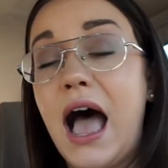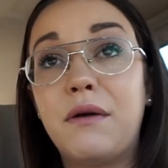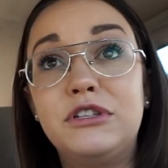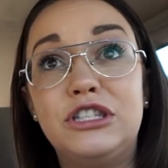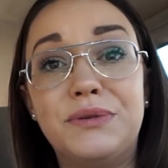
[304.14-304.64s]

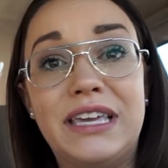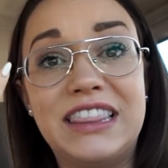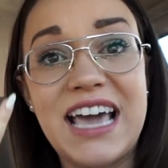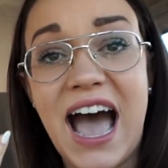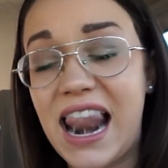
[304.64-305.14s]
I was
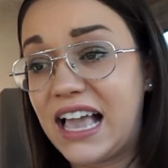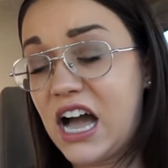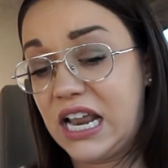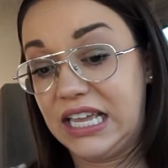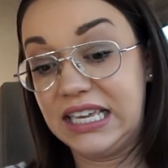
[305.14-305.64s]
doing that, I
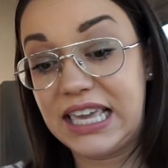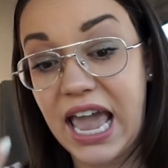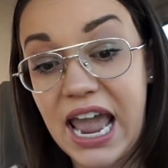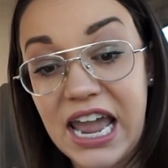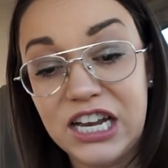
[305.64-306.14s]
got
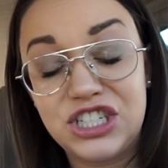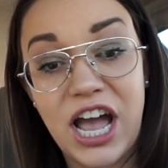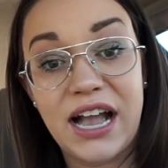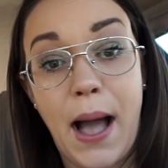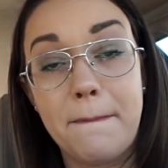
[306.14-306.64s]
engaged,
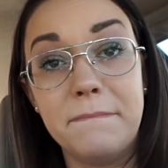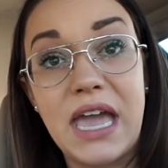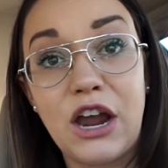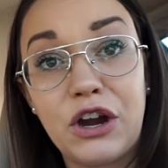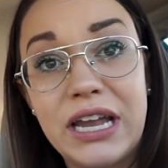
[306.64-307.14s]
I got
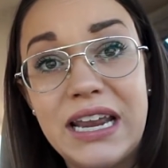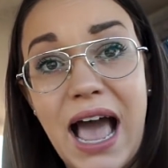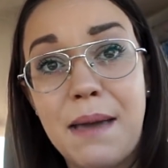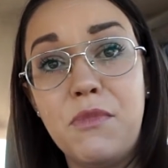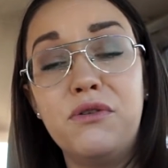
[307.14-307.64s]
married,
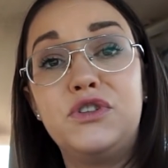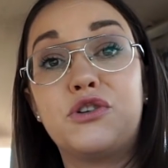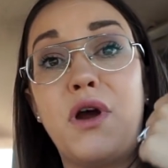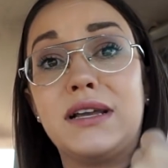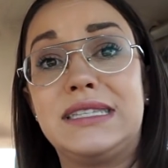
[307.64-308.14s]
I moved
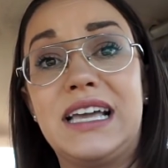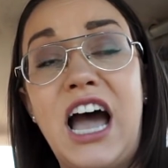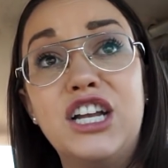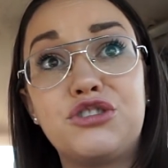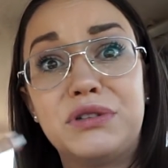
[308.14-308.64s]
across the
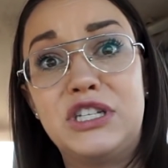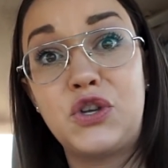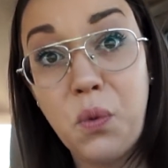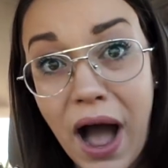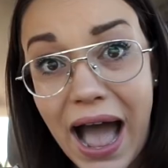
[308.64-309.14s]
country
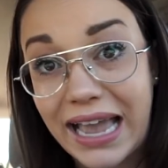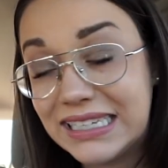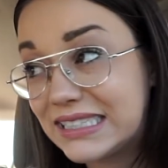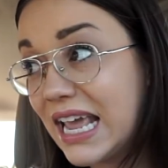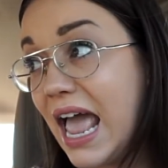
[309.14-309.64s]

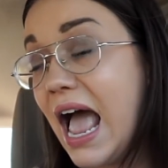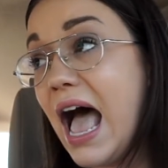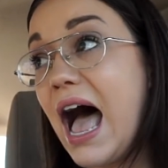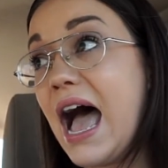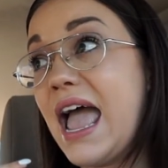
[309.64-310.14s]
twice,
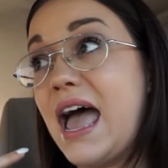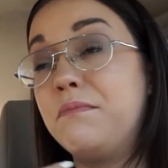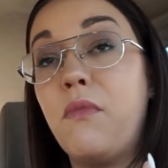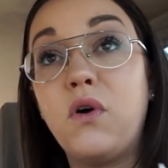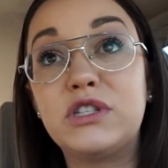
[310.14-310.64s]
I had
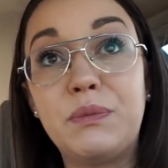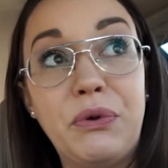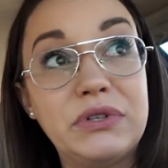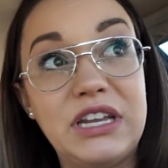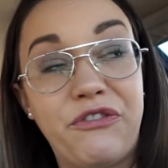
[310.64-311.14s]

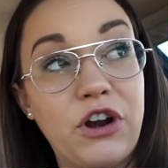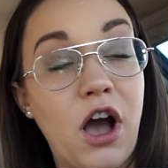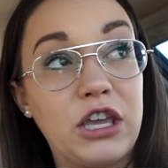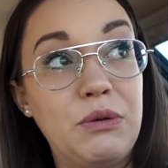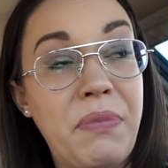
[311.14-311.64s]
multiple different
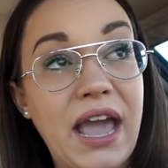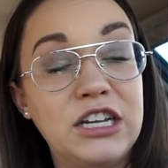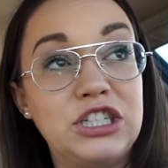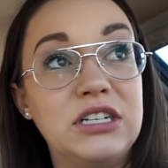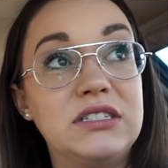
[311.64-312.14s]

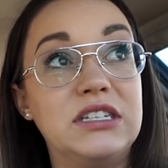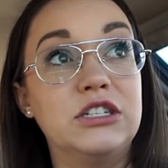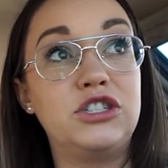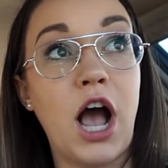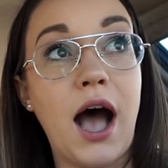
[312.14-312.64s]
occupations
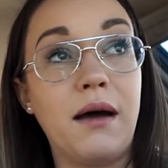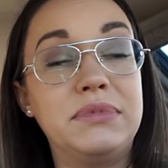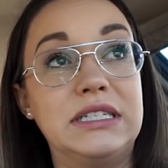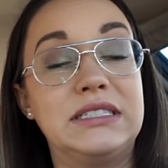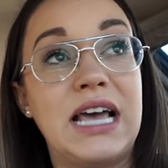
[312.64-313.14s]
and
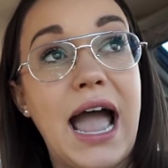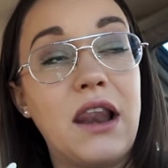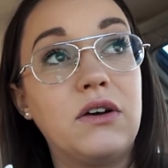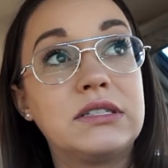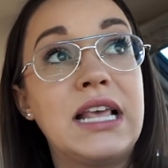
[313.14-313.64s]
jobs and
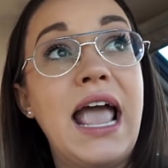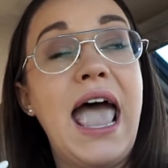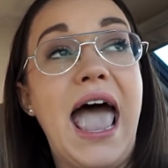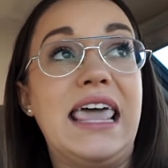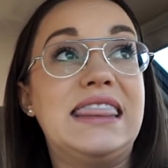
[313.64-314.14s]
titles,
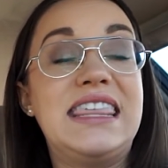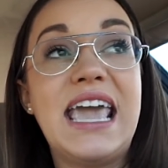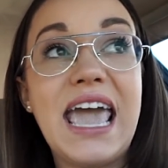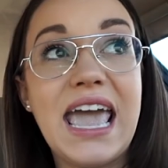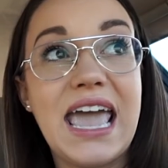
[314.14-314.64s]
and
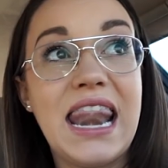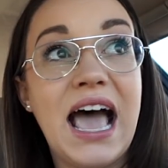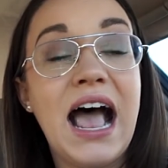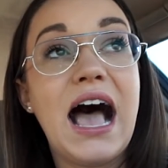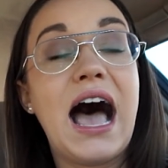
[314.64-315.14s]
then
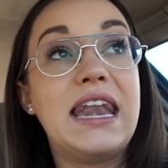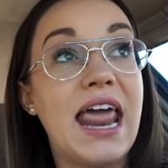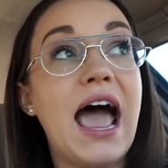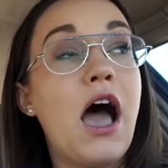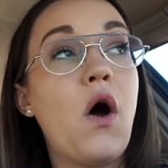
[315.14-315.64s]

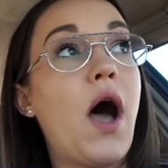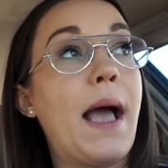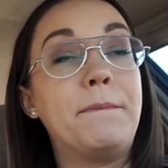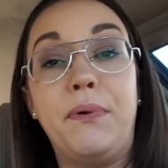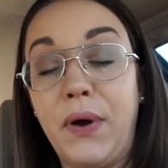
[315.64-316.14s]
now
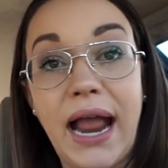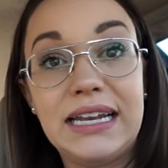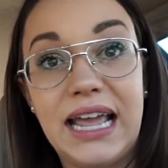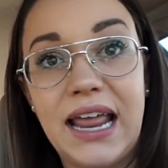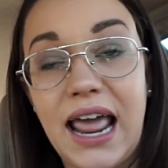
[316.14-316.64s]
I'm
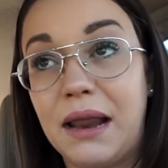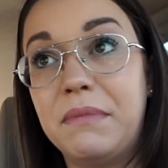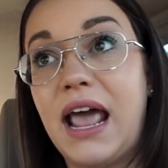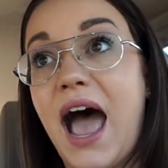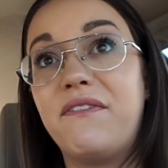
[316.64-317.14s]
pregnant and
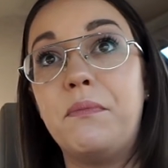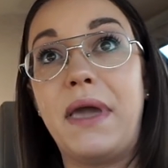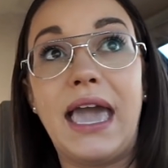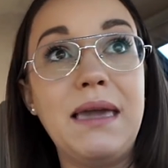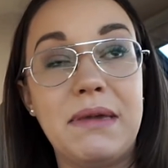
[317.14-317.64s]
I'm gonna have a
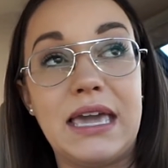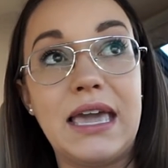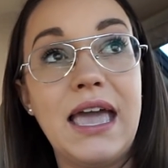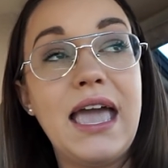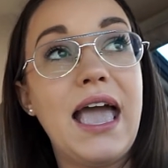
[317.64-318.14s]

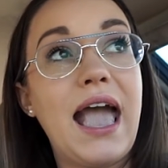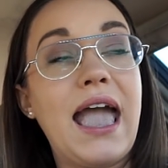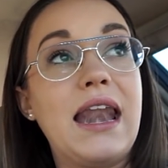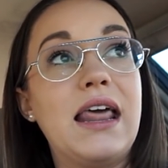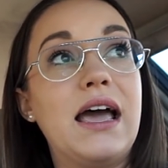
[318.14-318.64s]
baby,
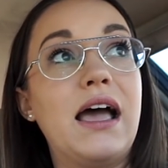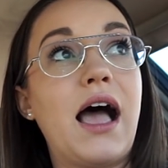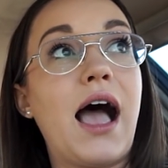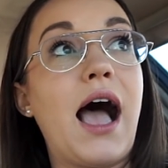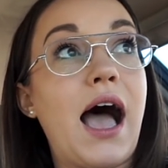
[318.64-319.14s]
and
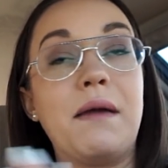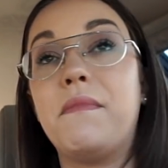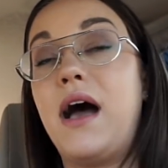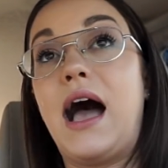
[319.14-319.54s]
I'm